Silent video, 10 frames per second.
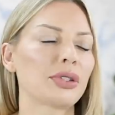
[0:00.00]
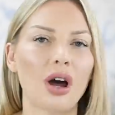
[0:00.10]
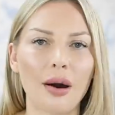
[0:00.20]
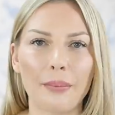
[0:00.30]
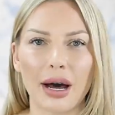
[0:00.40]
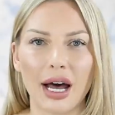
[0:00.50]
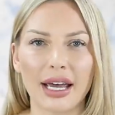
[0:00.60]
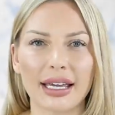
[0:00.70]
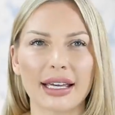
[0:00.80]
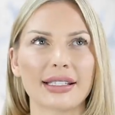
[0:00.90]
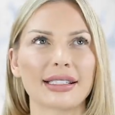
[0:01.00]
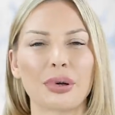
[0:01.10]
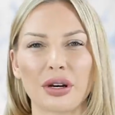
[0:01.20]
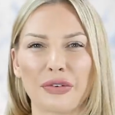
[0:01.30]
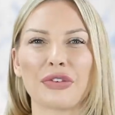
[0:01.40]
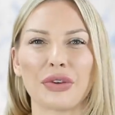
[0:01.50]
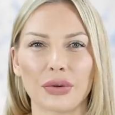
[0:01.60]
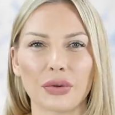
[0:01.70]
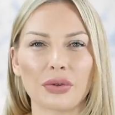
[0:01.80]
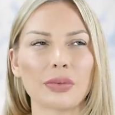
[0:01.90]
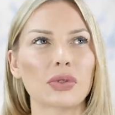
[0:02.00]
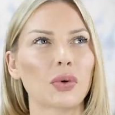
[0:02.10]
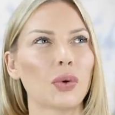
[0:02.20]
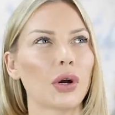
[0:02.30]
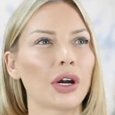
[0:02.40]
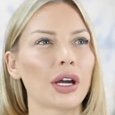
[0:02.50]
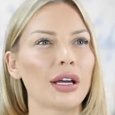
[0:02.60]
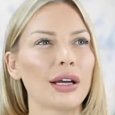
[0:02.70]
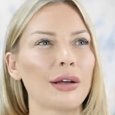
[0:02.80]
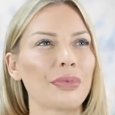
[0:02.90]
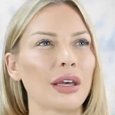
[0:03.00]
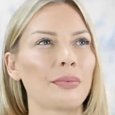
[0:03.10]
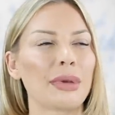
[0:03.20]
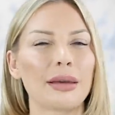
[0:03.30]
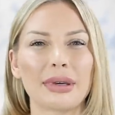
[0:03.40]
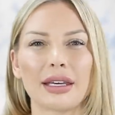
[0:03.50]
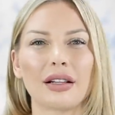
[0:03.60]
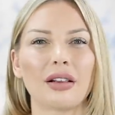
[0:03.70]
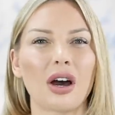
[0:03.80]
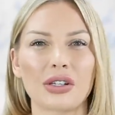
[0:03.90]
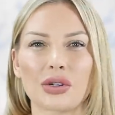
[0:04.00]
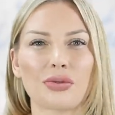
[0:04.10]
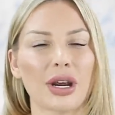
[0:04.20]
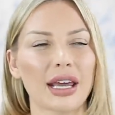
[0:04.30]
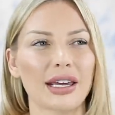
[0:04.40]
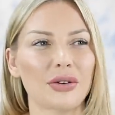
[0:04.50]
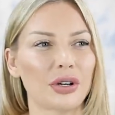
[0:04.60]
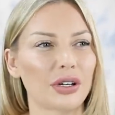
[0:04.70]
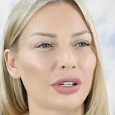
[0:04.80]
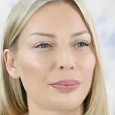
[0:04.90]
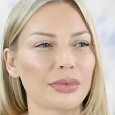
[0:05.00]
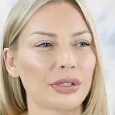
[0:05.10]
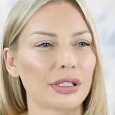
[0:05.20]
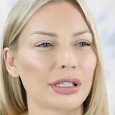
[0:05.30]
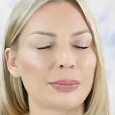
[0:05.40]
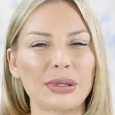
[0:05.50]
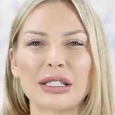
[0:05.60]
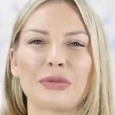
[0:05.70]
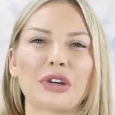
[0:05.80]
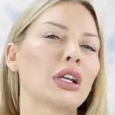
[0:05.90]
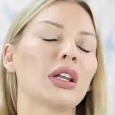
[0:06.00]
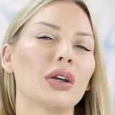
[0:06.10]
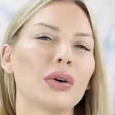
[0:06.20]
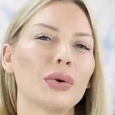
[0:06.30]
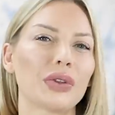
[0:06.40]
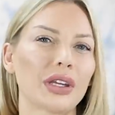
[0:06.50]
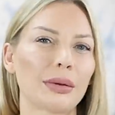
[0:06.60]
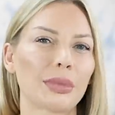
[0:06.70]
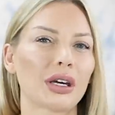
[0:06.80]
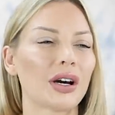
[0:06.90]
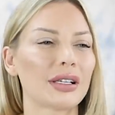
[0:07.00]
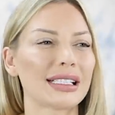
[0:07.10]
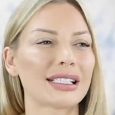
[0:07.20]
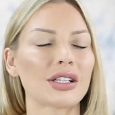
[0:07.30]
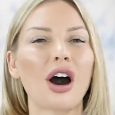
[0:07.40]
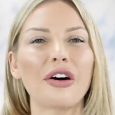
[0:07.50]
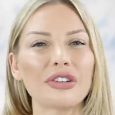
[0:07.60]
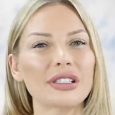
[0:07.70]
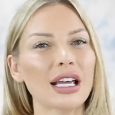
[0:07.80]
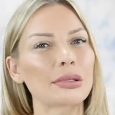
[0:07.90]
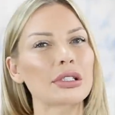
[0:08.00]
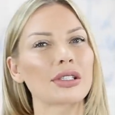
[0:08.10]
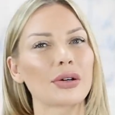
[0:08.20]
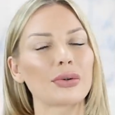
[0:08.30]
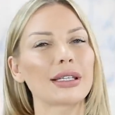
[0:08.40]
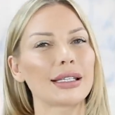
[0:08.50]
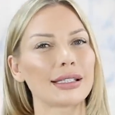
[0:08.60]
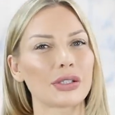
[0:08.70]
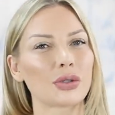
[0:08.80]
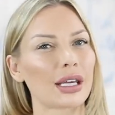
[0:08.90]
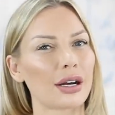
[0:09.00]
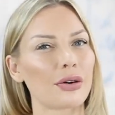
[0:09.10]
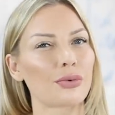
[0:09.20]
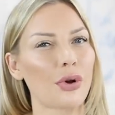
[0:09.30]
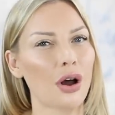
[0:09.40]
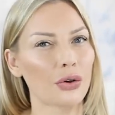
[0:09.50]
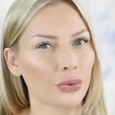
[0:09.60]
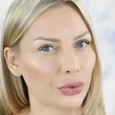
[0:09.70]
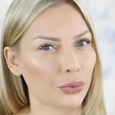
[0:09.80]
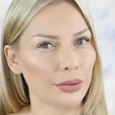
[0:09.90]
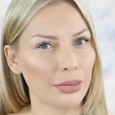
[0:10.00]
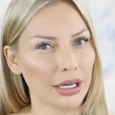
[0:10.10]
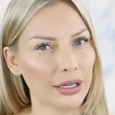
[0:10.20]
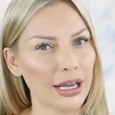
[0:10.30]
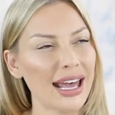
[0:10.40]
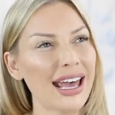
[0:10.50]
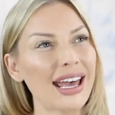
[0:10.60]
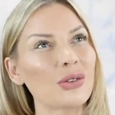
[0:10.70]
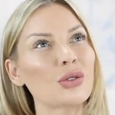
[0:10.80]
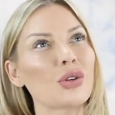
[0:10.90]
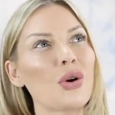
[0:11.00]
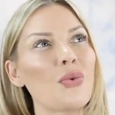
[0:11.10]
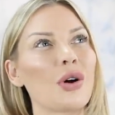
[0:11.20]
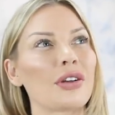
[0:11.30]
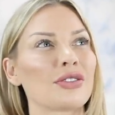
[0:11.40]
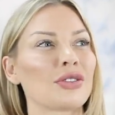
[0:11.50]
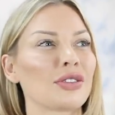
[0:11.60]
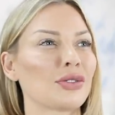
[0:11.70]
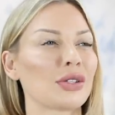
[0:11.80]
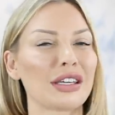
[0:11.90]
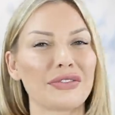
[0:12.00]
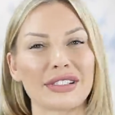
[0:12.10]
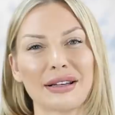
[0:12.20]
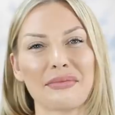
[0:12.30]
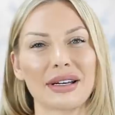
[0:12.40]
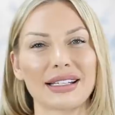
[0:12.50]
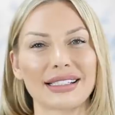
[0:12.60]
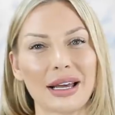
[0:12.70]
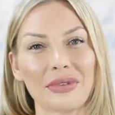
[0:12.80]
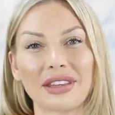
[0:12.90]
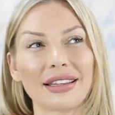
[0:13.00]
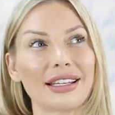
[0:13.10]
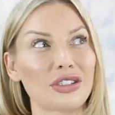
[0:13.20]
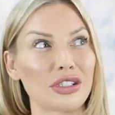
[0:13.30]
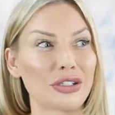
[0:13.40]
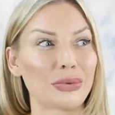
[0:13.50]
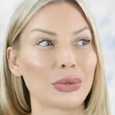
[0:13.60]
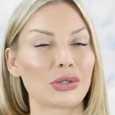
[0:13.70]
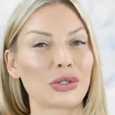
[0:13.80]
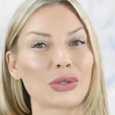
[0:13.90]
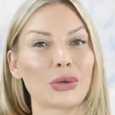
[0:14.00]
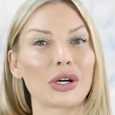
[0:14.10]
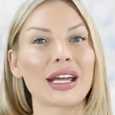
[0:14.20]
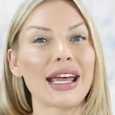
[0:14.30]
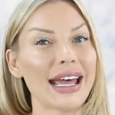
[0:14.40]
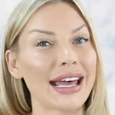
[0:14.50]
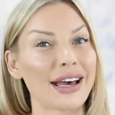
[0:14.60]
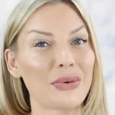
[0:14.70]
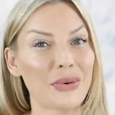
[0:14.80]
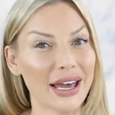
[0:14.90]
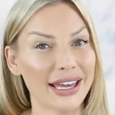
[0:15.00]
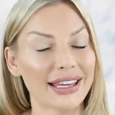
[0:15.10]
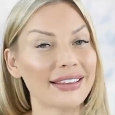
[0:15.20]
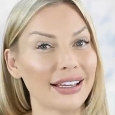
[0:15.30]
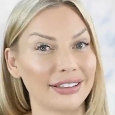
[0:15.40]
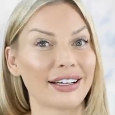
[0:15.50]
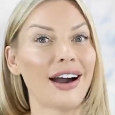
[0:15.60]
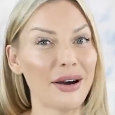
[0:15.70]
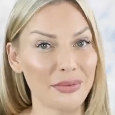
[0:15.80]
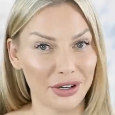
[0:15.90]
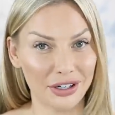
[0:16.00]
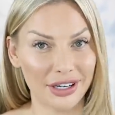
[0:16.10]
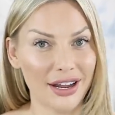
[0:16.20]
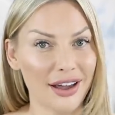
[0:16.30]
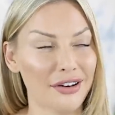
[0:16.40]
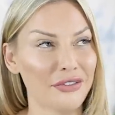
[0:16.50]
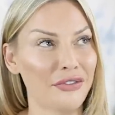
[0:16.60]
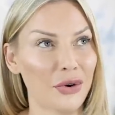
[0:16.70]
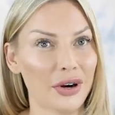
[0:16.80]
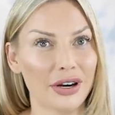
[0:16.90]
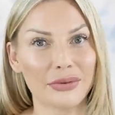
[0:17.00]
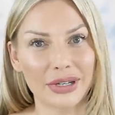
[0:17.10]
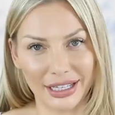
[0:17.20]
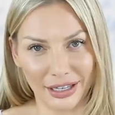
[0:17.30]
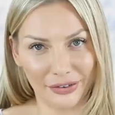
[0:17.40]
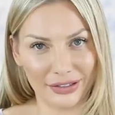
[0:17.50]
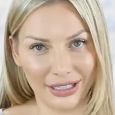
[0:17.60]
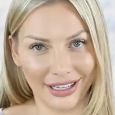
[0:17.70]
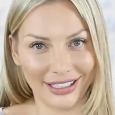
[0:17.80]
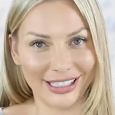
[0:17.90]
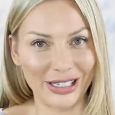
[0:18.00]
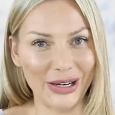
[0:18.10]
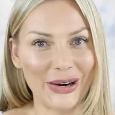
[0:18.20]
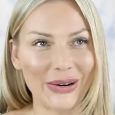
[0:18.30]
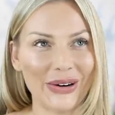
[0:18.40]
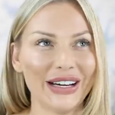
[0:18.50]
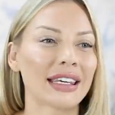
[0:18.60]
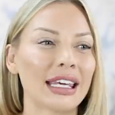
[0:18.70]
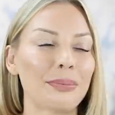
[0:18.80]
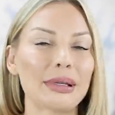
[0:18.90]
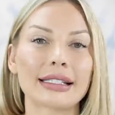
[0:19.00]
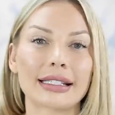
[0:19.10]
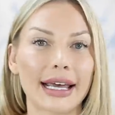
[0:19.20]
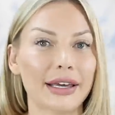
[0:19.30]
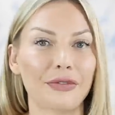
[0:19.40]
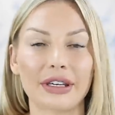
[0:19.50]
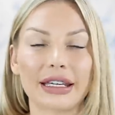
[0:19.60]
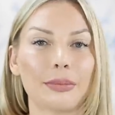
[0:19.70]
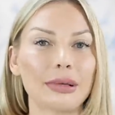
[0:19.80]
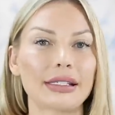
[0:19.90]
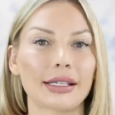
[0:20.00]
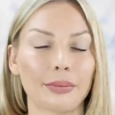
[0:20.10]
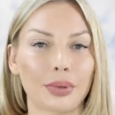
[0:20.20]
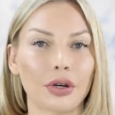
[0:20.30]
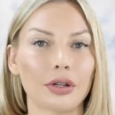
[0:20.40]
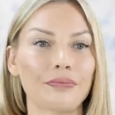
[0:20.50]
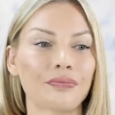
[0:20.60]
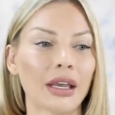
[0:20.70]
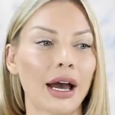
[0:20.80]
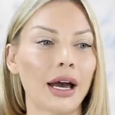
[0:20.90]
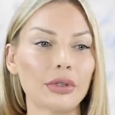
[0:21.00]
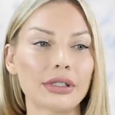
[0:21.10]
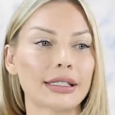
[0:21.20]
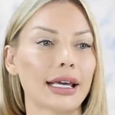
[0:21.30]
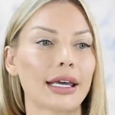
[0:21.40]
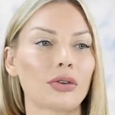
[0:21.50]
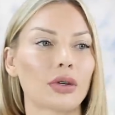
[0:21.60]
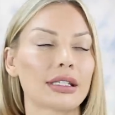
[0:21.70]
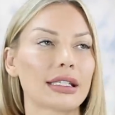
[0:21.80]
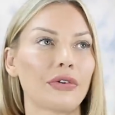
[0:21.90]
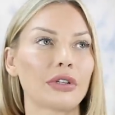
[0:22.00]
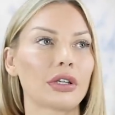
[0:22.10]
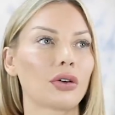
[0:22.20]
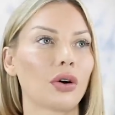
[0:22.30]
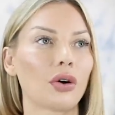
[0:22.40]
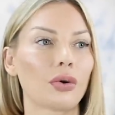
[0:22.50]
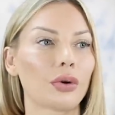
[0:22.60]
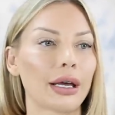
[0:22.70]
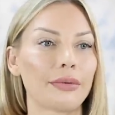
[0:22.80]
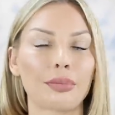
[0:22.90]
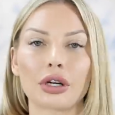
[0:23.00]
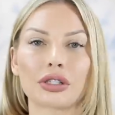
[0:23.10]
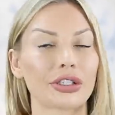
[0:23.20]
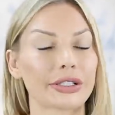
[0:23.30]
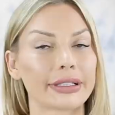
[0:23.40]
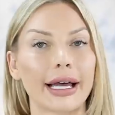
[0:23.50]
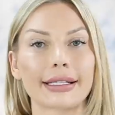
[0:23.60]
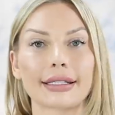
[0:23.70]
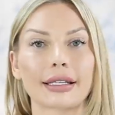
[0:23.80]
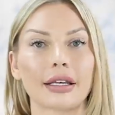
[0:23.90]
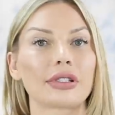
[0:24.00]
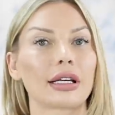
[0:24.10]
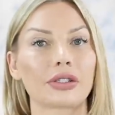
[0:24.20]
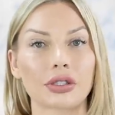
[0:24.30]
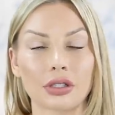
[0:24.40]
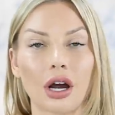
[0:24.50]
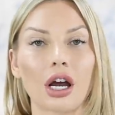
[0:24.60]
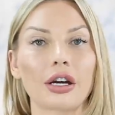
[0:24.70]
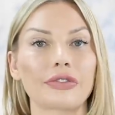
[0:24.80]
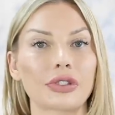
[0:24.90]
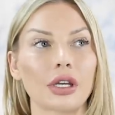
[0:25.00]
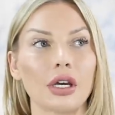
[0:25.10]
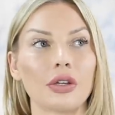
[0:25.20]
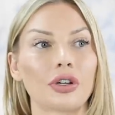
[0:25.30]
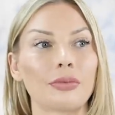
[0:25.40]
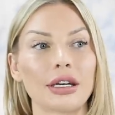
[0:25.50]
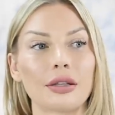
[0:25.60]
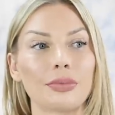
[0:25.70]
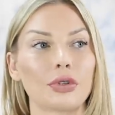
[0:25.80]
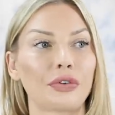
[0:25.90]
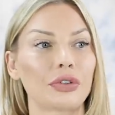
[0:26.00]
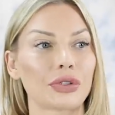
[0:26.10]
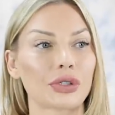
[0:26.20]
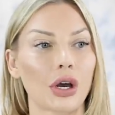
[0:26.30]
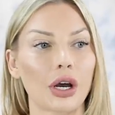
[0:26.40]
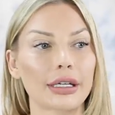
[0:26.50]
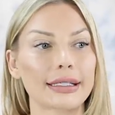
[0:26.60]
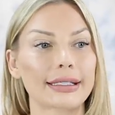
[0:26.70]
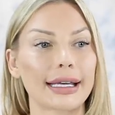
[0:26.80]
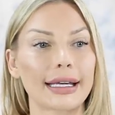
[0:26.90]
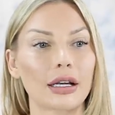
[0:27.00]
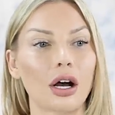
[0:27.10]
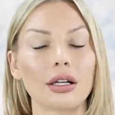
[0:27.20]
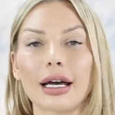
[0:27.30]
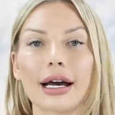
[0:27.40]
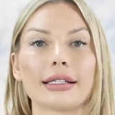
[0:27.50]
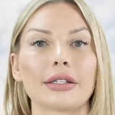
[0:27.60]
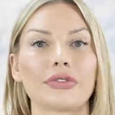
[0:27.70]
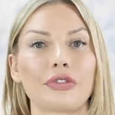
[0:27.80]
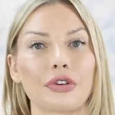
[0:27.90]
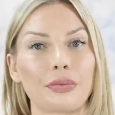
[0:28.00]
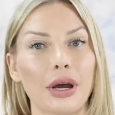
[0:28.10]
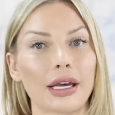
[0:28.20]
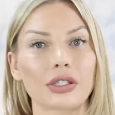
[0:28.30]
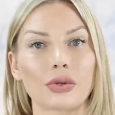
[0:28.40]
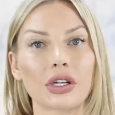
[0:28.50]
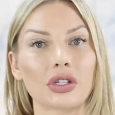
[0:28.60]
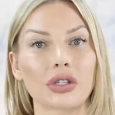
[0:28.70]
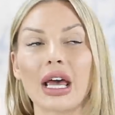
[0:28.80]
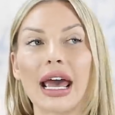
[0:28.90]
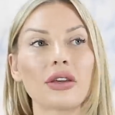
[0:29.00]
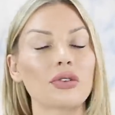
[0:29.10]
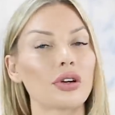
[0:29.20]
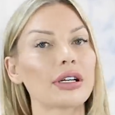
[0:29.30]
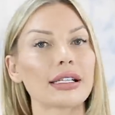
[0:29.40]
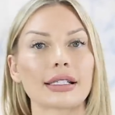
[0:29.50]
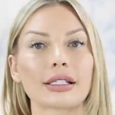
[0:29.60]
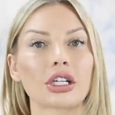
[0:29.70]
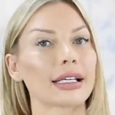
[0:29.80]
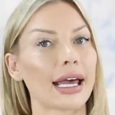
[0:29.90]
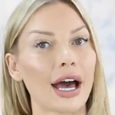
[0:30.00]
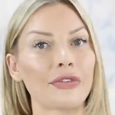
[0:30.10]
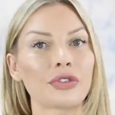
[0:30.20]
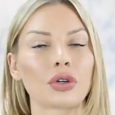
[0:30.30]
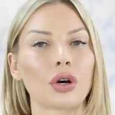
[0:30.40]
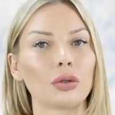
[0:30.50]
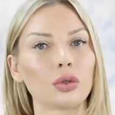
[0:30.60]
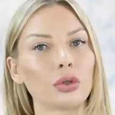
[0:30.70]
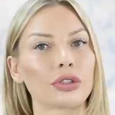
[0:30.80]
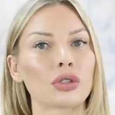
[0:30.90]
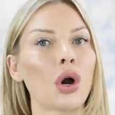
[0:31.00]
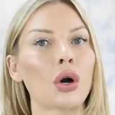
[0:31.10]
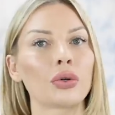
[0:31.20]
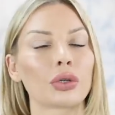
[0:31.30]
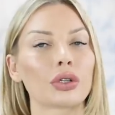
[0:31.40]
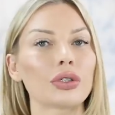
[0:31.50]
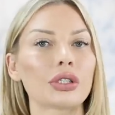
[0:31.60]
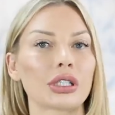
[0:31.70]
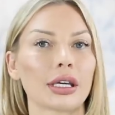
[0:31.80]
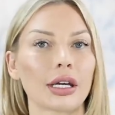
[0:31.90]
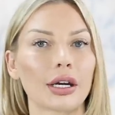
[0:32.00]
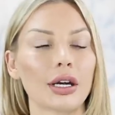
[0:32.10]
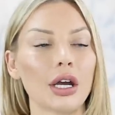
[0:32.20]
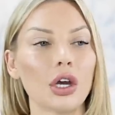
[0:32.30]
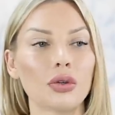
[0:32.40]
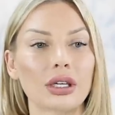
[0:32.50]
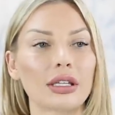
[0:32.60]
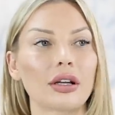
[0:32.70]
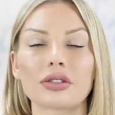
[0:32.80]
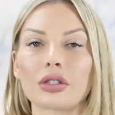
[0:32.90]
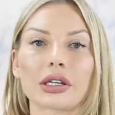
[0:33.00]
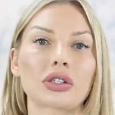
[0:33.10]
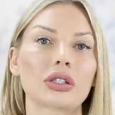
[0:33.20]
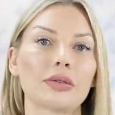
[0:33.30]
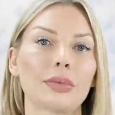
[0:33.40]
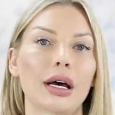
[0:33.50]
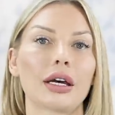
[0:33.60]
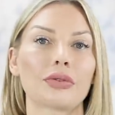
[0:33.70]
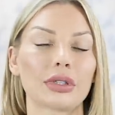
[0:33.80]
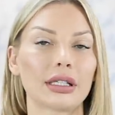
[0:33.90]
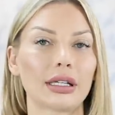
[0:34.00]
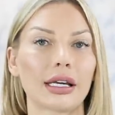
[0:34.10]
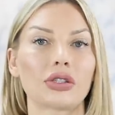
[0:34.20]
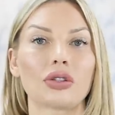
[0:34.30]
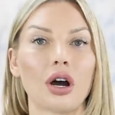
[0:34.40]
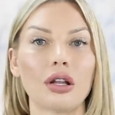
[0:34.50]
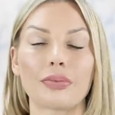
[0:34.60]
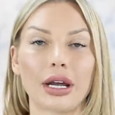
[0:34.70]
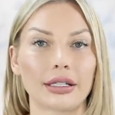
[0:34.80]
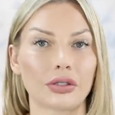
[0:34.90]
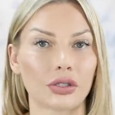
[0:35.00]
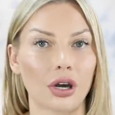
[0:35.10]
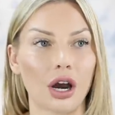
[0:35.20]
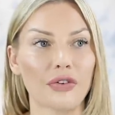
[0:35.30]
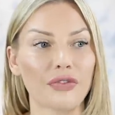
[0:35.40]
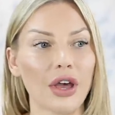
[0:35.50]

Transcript: not buy is perfumes or maybe lingerie or specific clothing, because it's oftentimes so easy to get it wrong with women, and you don't want to give somebody something that they're just going to store away in that cupboard for regifting. So keep it safe and keep it simple. I would say you can definitely go and purchase classic gifts like scarves. There are many beautiful scarves in all kinds of different price ranges. And you don't necessarily have to go Louis Vuitton or Gucci here. You can also actually buy a really nice non-branded scarf.